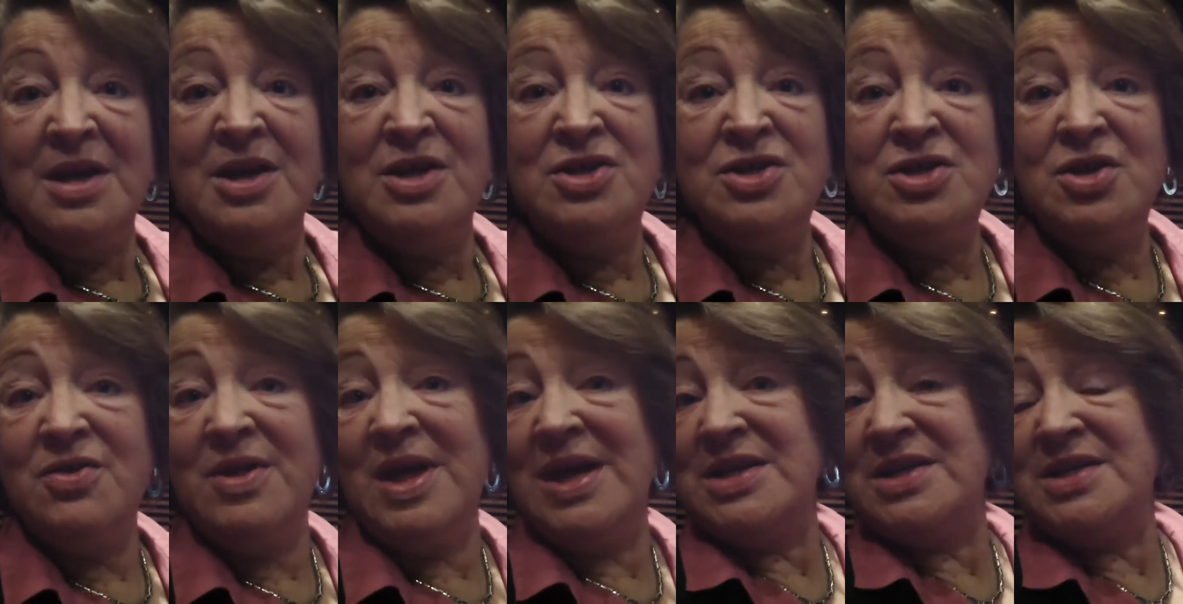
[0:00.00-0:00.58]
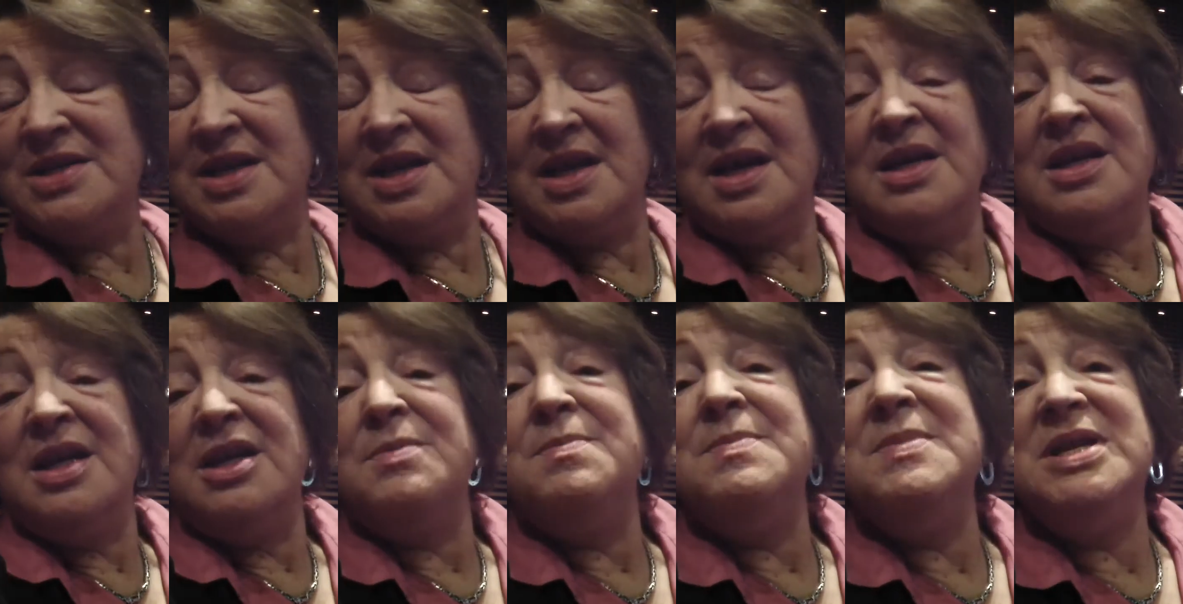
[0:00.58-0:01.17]
So that's
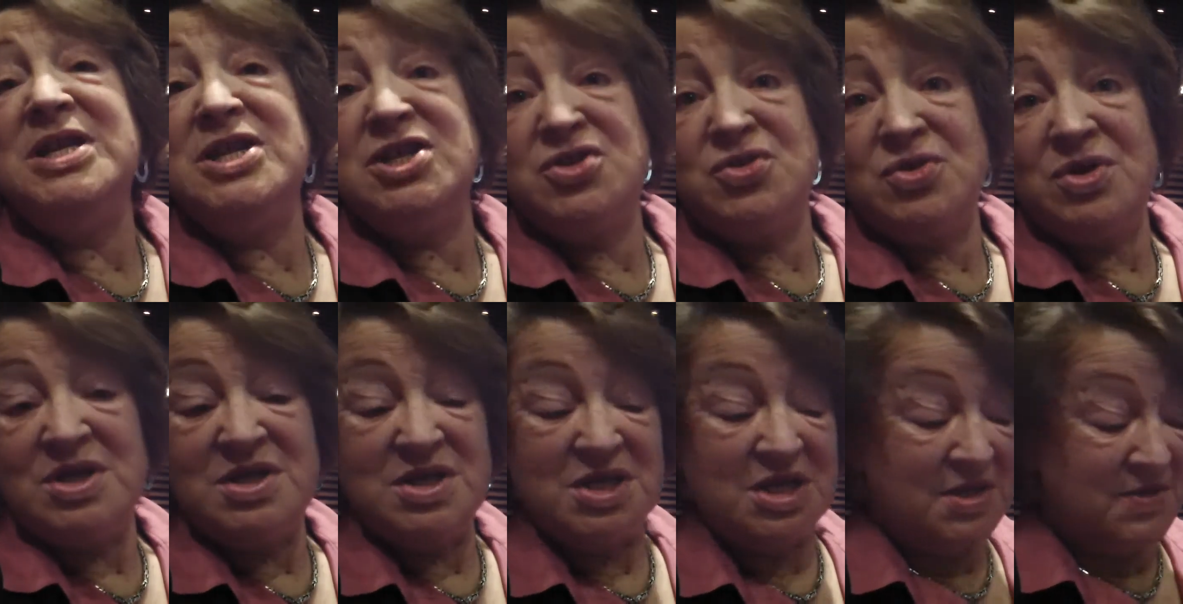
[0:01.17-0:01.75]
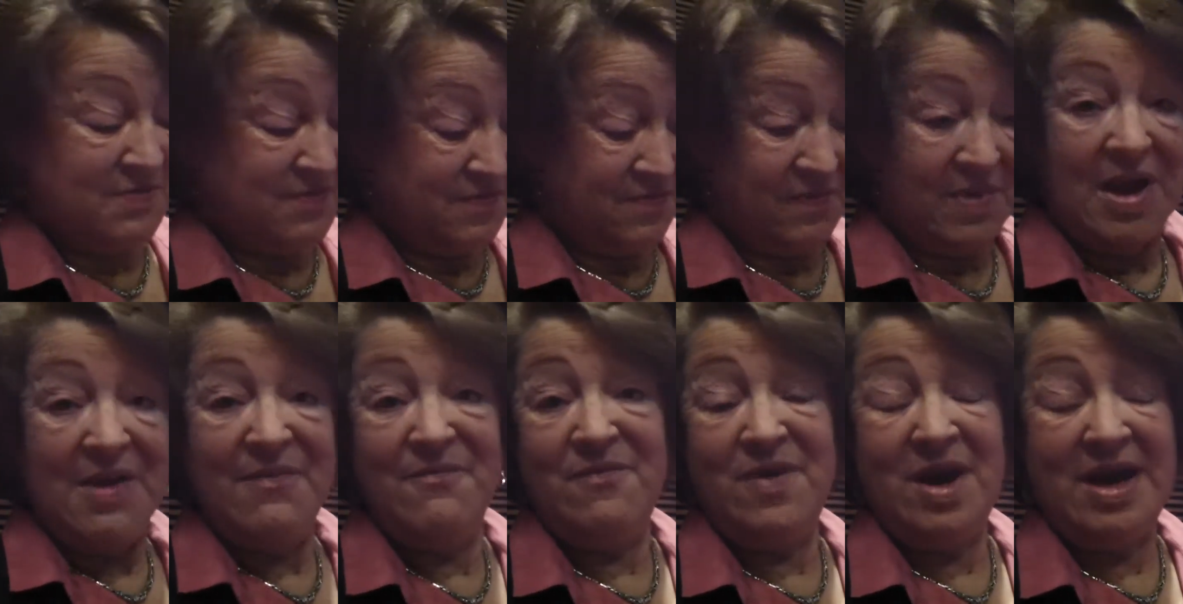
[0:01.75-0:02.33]
an administrative,
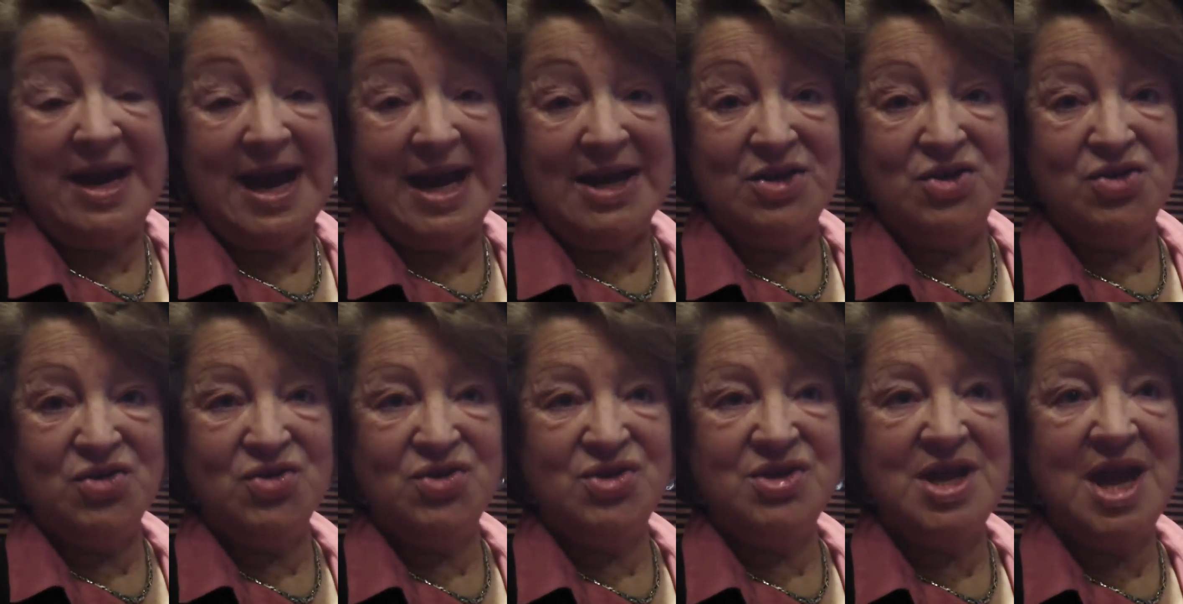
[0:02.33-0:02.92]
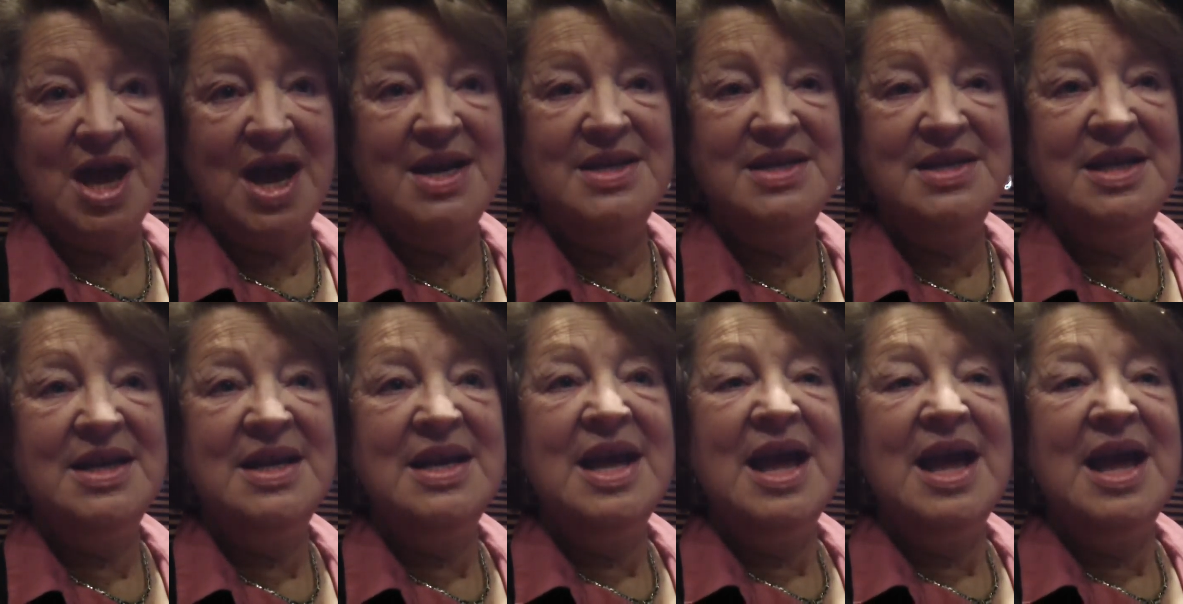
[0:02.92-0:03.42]
financial side.